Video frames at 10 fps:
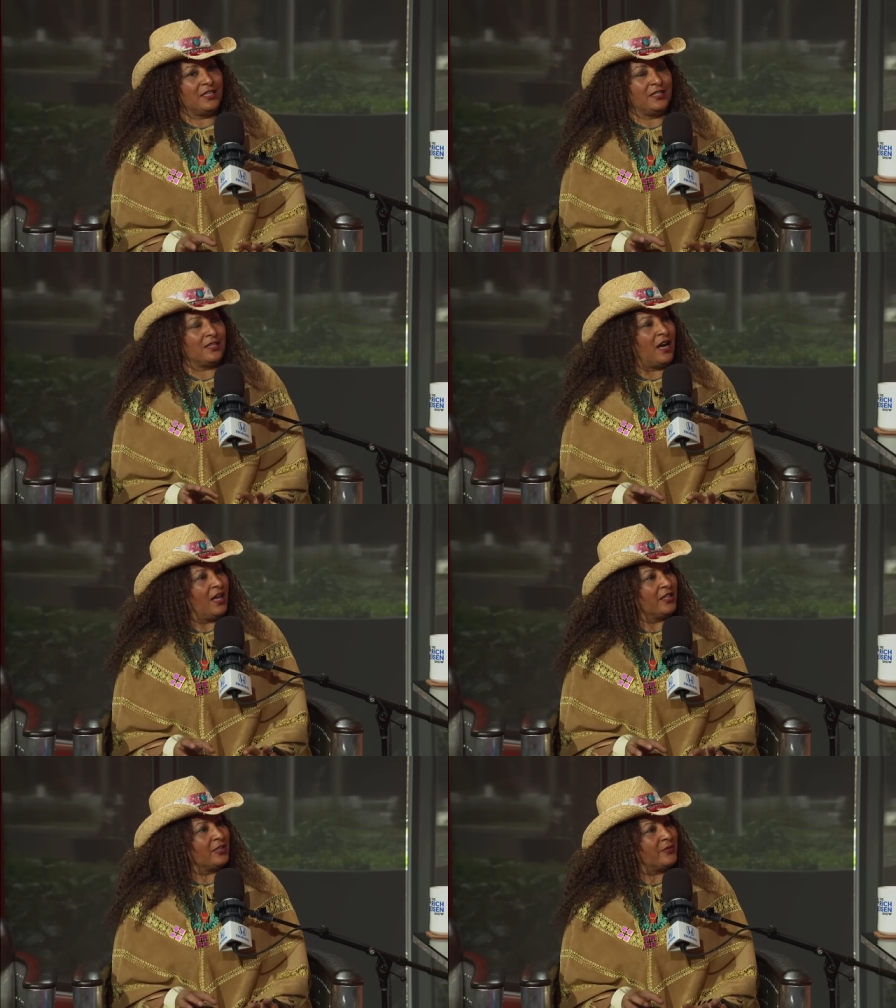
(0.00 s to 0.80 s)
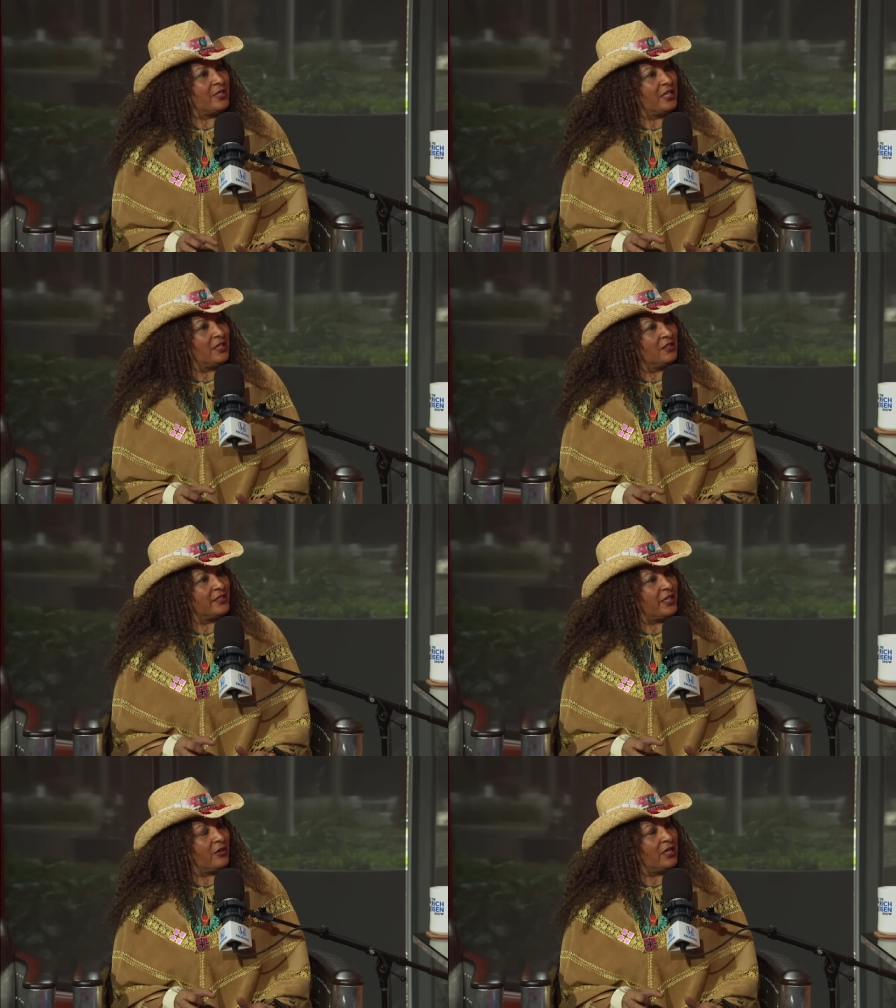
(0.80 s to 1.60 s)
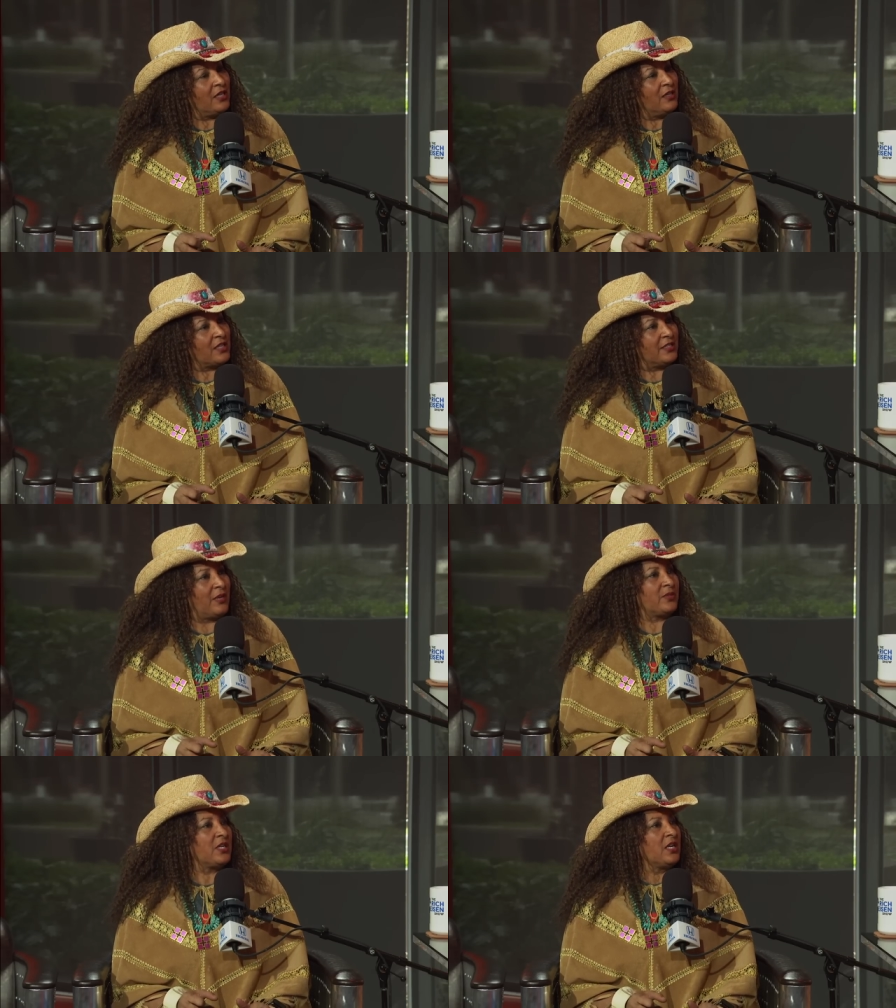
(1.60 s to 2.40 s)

in the Hollywood Hills area because I was,